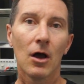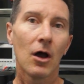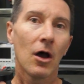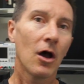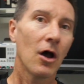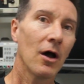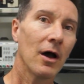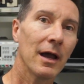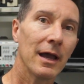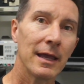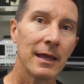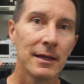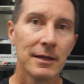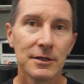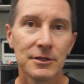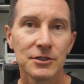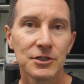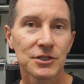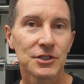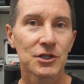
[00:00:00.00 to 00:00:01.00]
Hi,
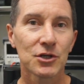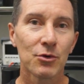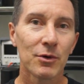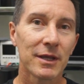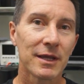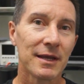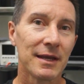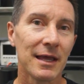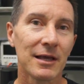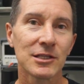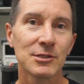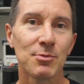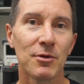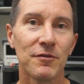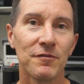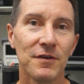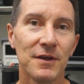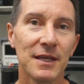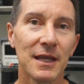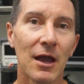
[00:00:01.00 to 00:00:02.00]
just a quick
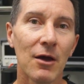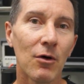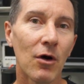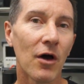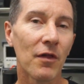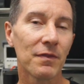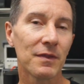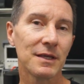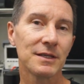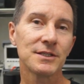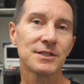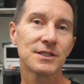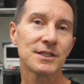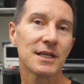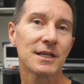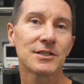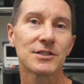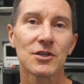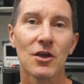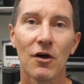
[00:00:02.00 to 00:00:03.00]
announcement video. On the
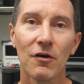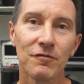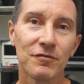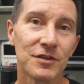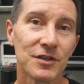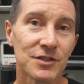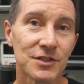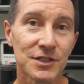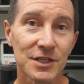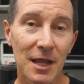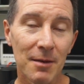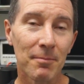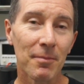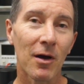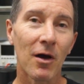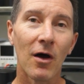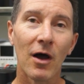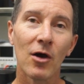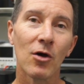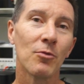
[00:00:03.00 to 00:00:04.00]
6th of
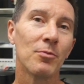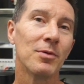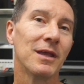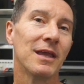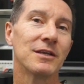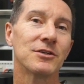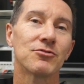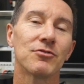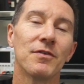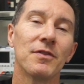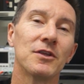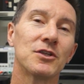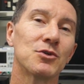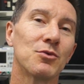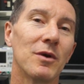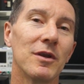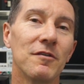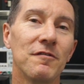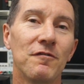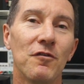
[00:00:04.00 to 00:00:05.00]
December, I'll be entering the
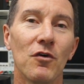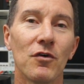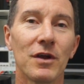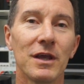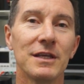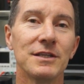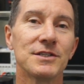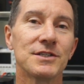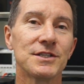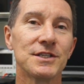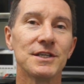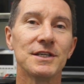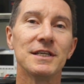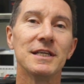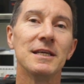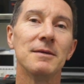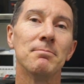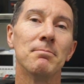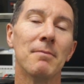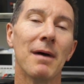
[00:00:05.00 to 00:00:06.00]
2014
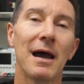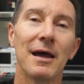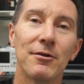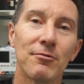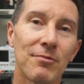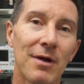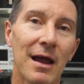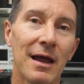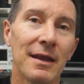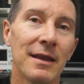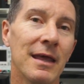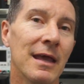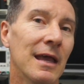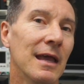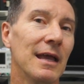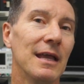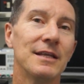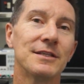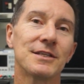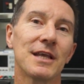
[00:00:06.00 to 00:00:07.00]
Sydney Mud Run.
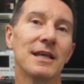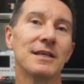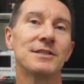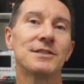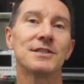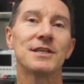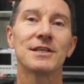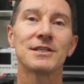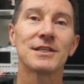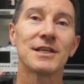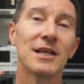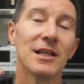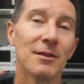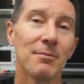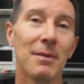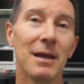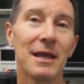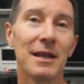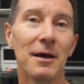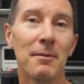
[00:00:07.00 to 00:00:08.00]
It's a
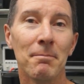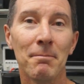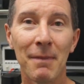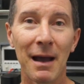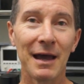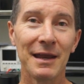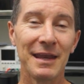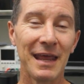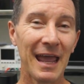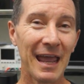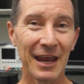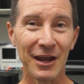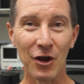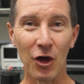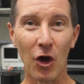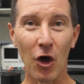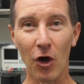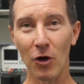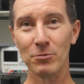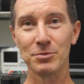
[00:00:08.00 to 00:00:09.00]
6-kilometre mud and
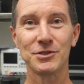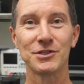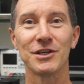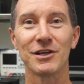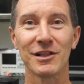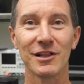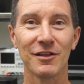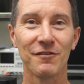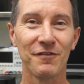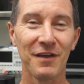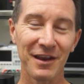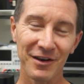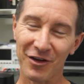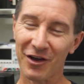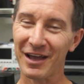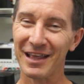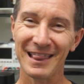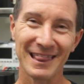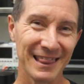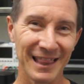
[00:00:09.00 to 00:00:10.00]
obstacle event.
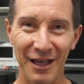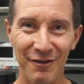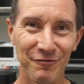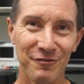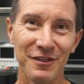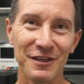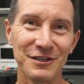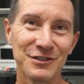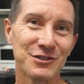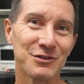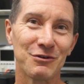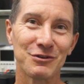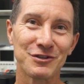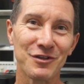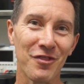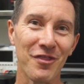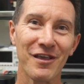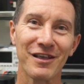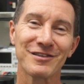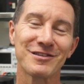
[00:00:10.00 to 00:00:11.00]
I love these sorts
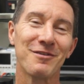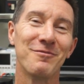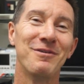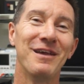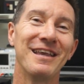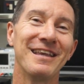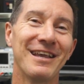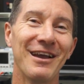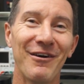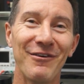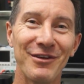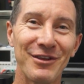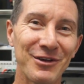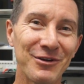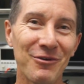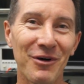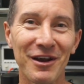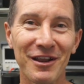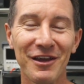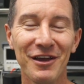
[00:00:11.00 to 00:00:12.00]
of things. I've been going in
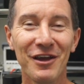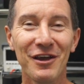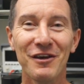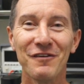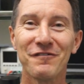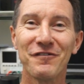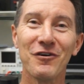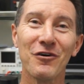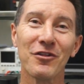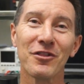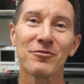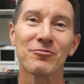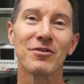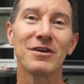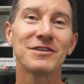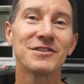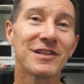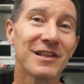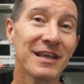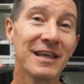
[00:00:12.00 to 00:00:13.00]
quite a few of them
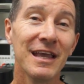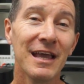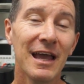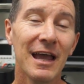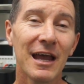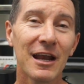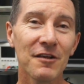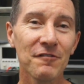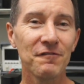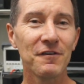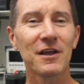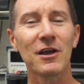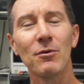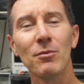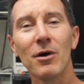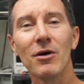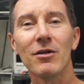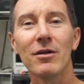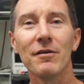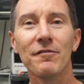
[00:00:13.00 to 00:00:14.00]
recently, and I figure,
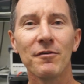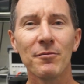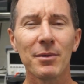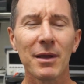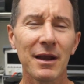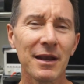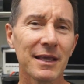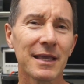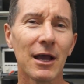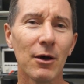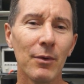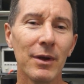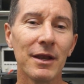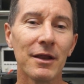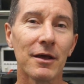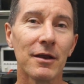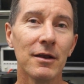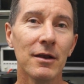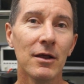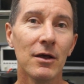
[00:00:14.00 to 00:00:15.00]
well, if I'm going to go in
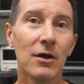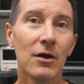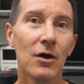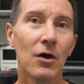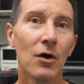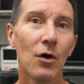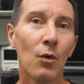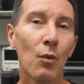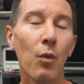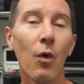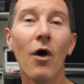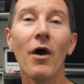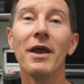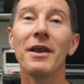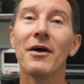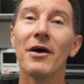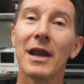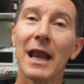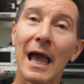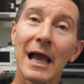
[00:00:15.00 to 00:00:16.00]
it, why
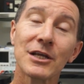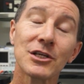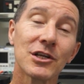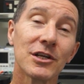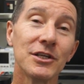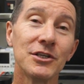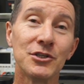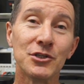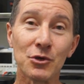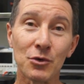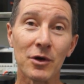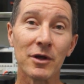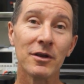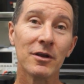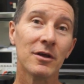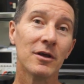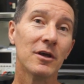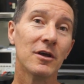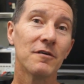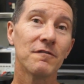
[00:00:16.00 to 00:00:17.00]
not actually do it
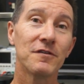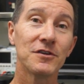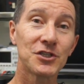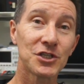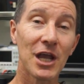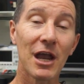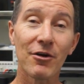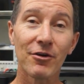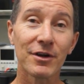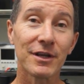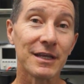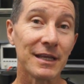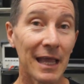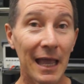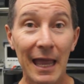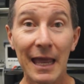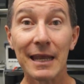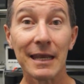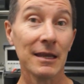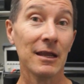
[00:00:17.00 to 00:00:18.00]
for charity?
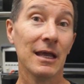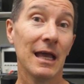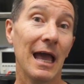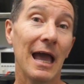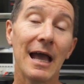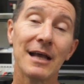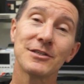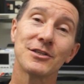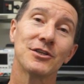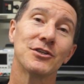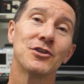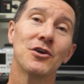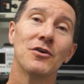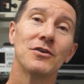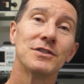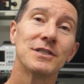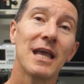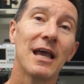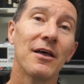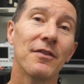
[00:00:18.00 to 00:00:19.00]
And as it
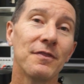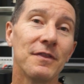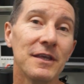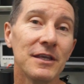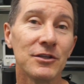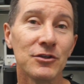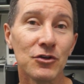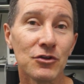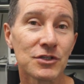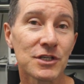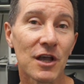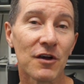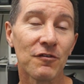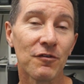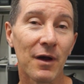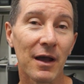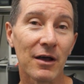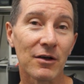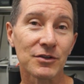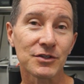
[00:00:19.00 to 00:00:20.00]
turns out, the New South
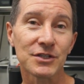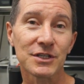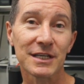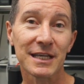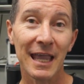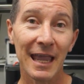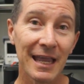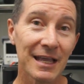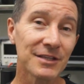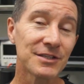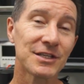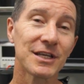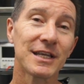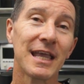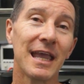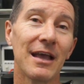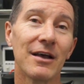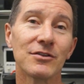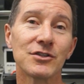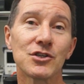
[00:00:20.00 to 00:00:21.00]
Wales Cancer
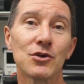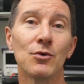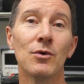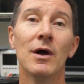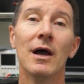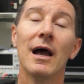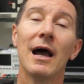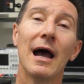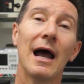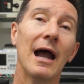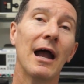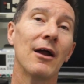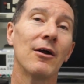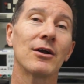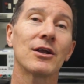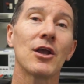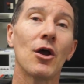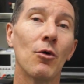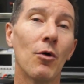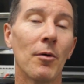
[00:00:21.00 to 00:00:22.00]
Council are
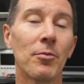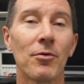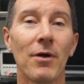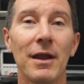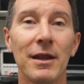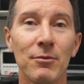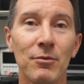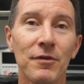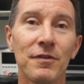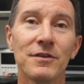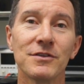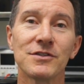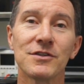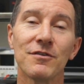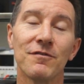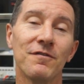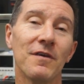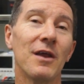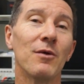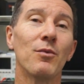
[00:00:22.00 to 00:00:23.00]
cooperating with this
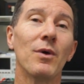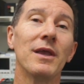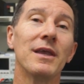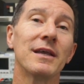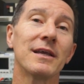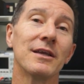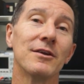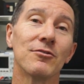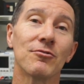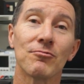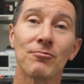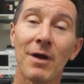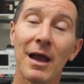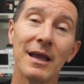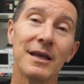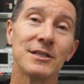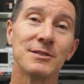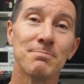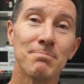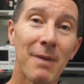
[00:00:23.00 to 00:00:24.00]
event where you can
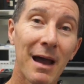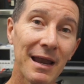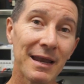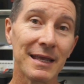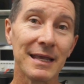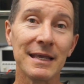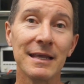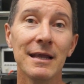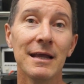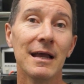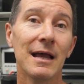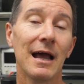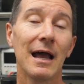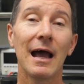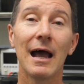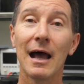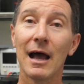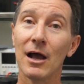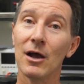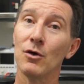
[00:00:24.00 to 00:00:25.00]
raise money
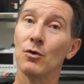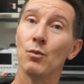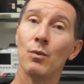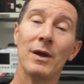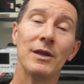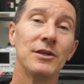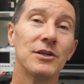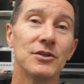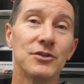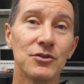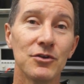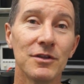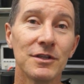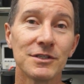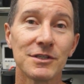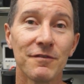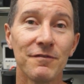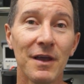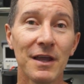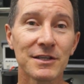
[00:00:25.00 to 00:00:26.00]
when you do
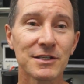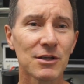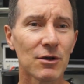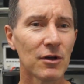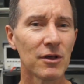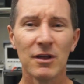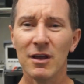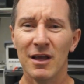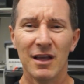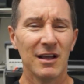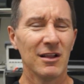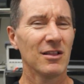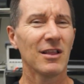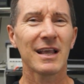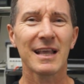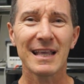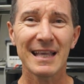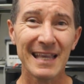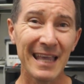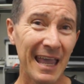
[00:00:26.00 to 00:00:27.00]
this event. So,
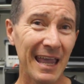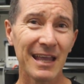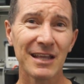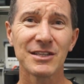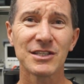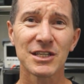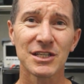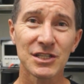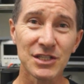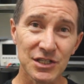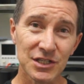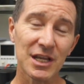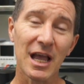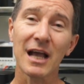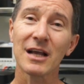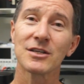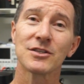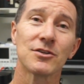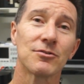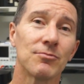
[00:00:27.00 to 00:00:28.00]
like, cancer
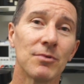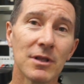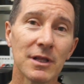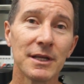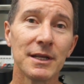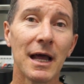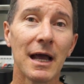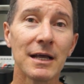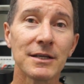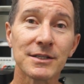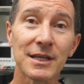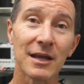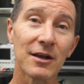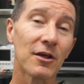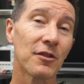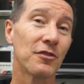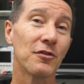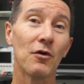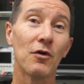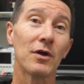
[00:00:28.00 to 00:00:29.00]
sucks, it really does. And I
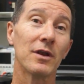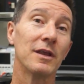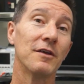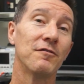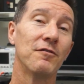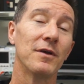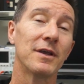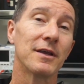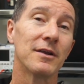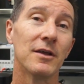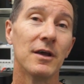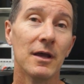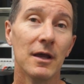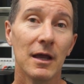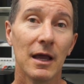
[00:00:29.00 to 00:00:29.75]
thought if we could